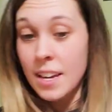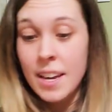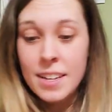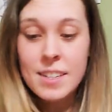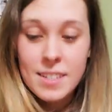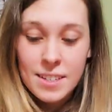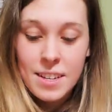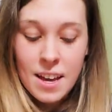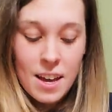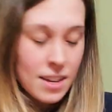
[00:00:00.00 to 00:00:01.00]
and
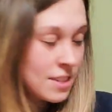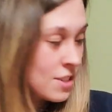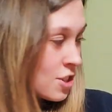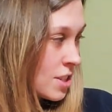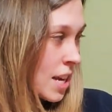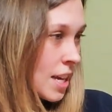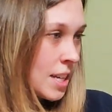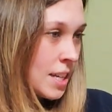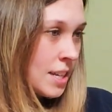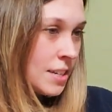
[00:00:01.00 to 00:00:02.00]
she's
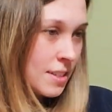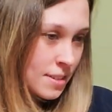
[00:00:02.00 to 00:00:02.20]
90, and